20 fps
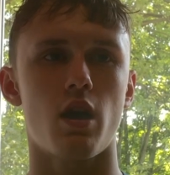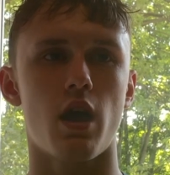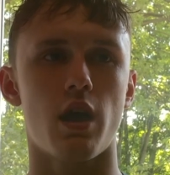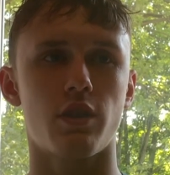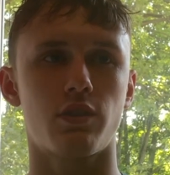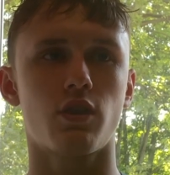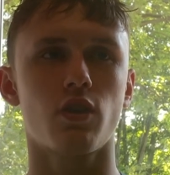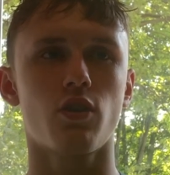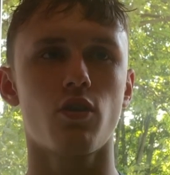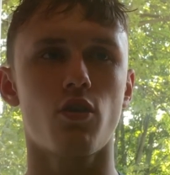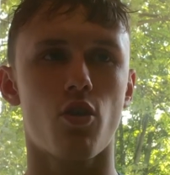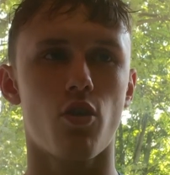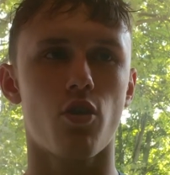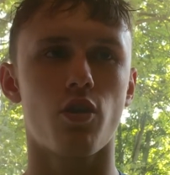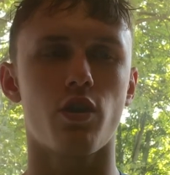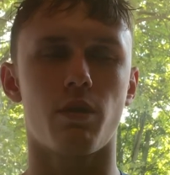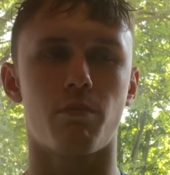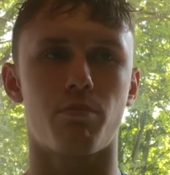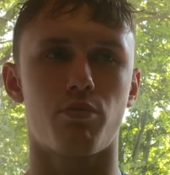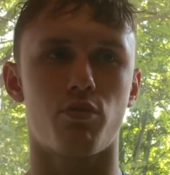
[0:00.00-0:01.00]
It's gonna hurt
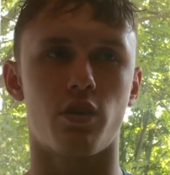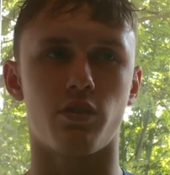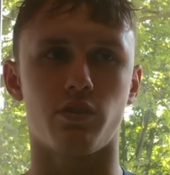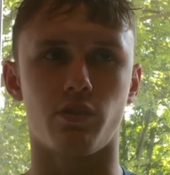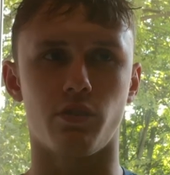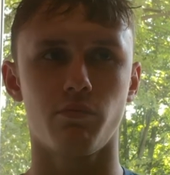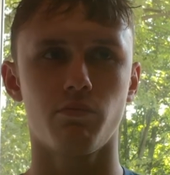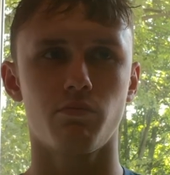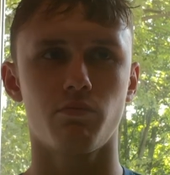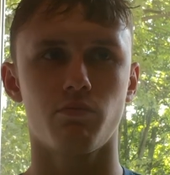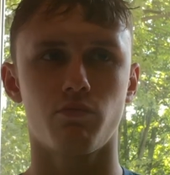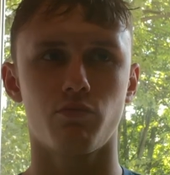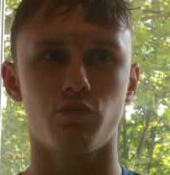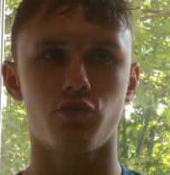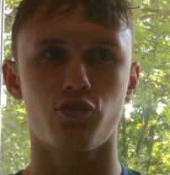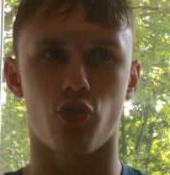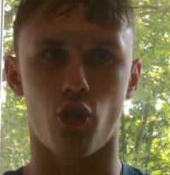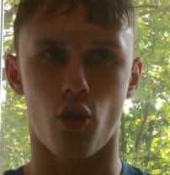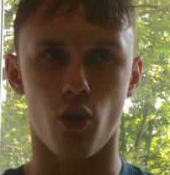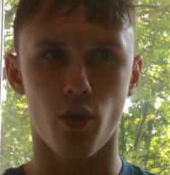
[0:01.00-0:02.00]
in the present,
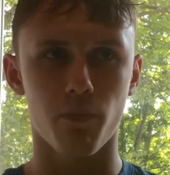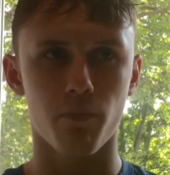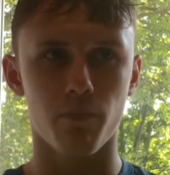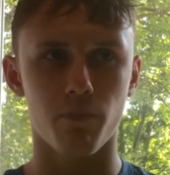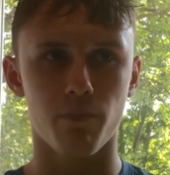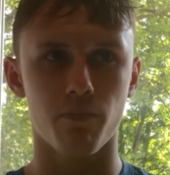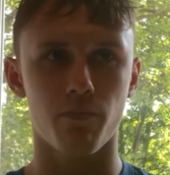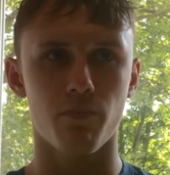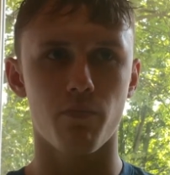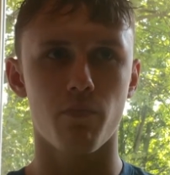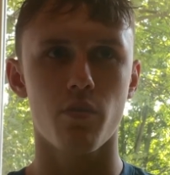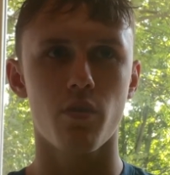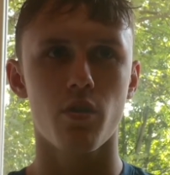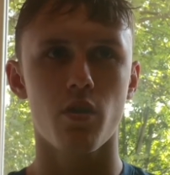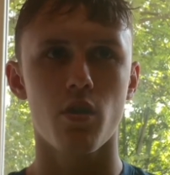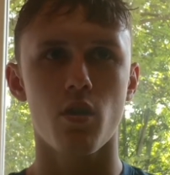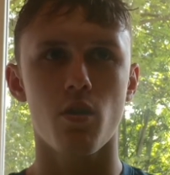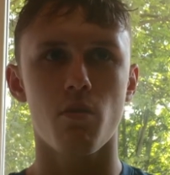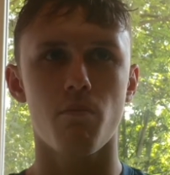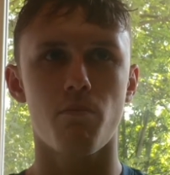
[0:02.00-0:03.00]
sure,
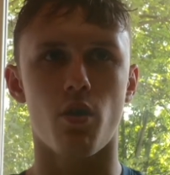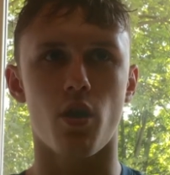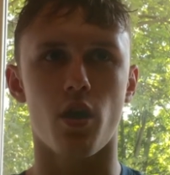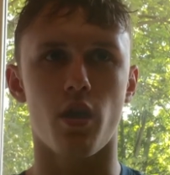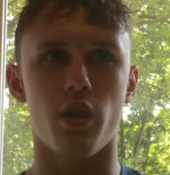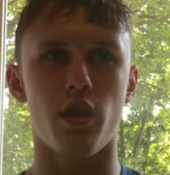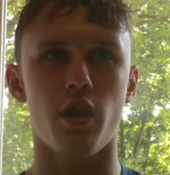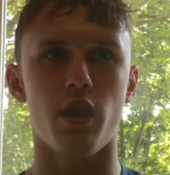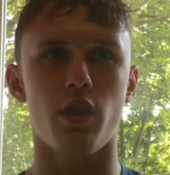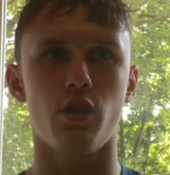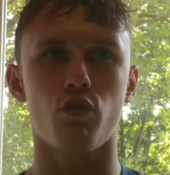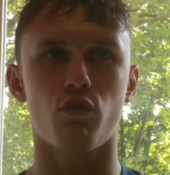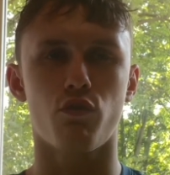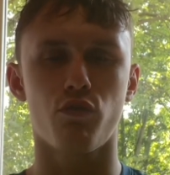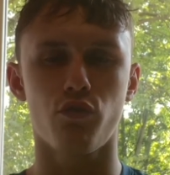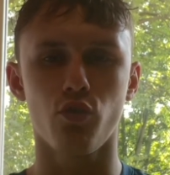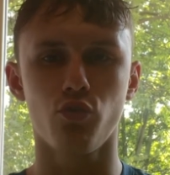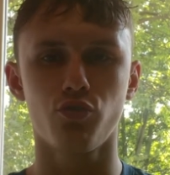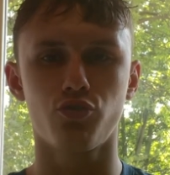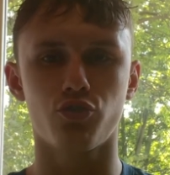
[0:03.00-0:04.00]
but in your
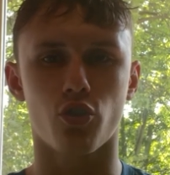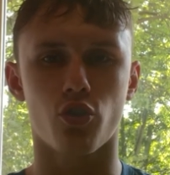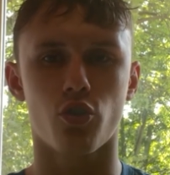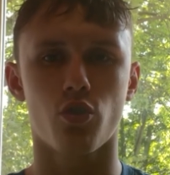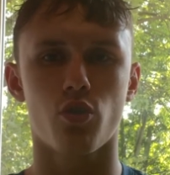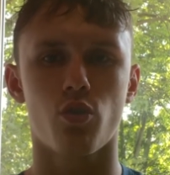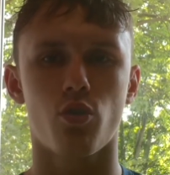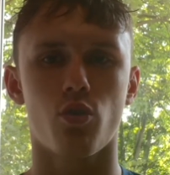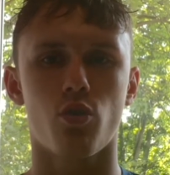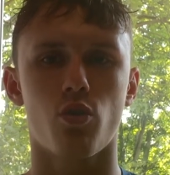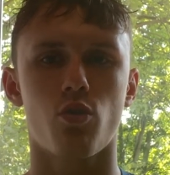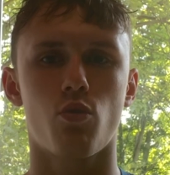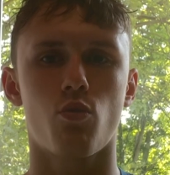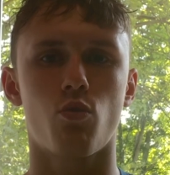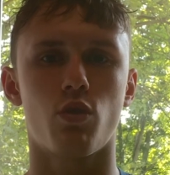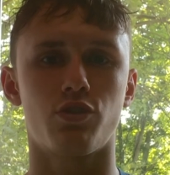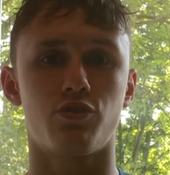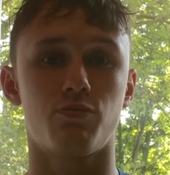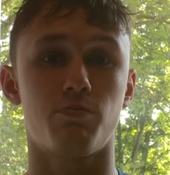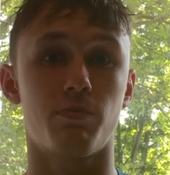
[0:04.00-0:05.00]
future,
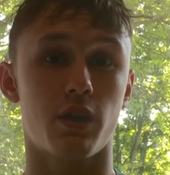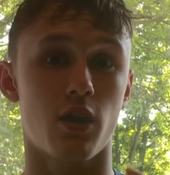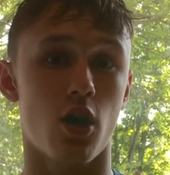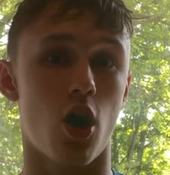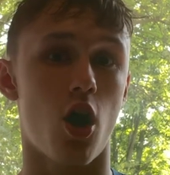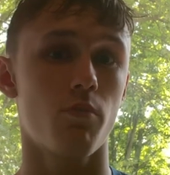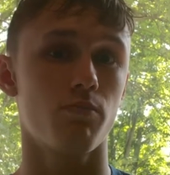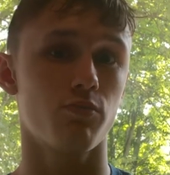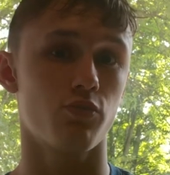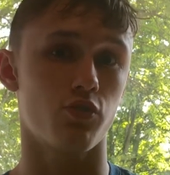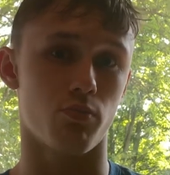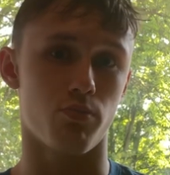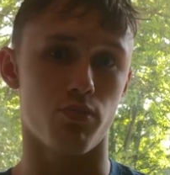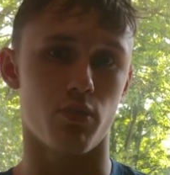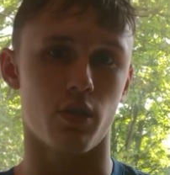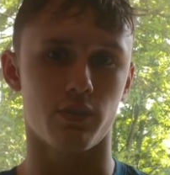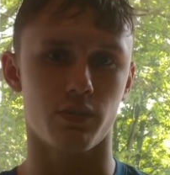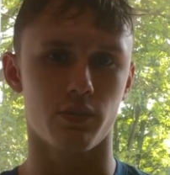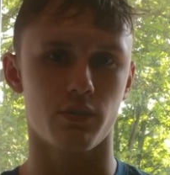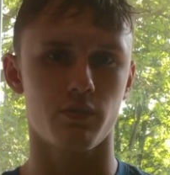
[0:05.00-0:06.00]
which becomes your
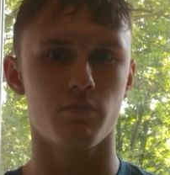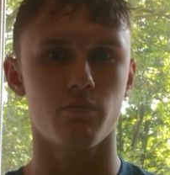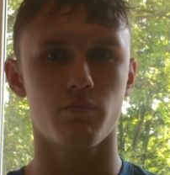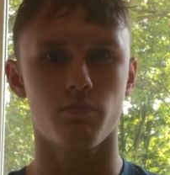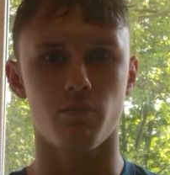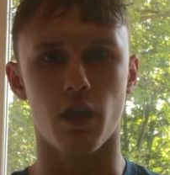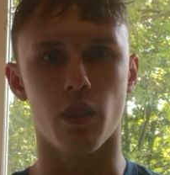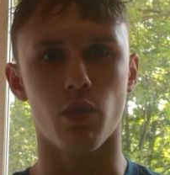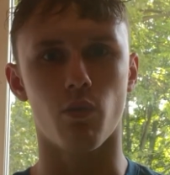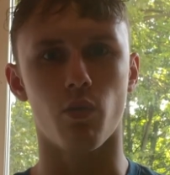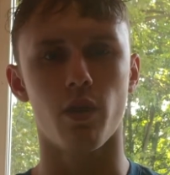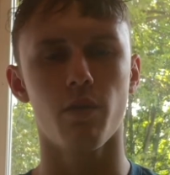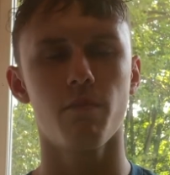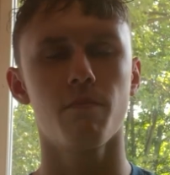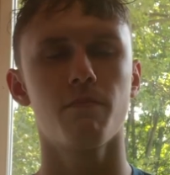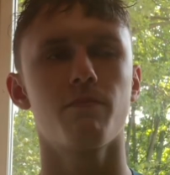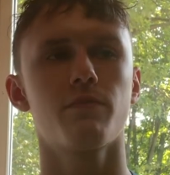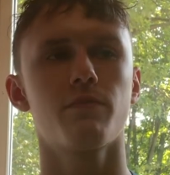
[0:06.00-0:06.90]
present, by the way,